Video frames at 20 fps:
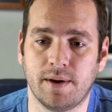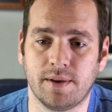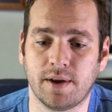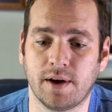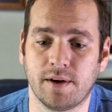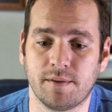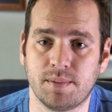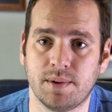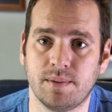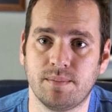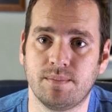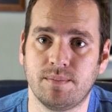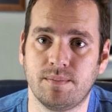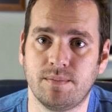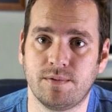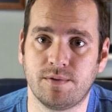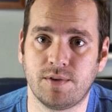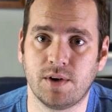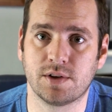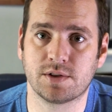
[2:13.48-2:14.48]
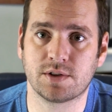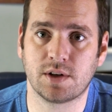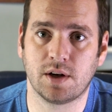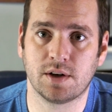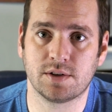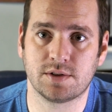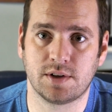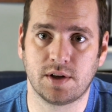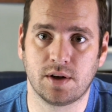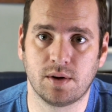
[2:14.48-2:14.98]
And they have been first
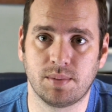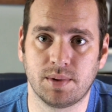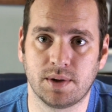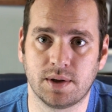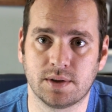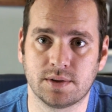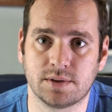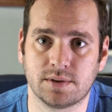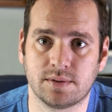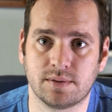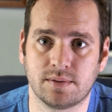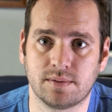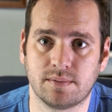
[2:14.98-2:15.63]
class in helping us.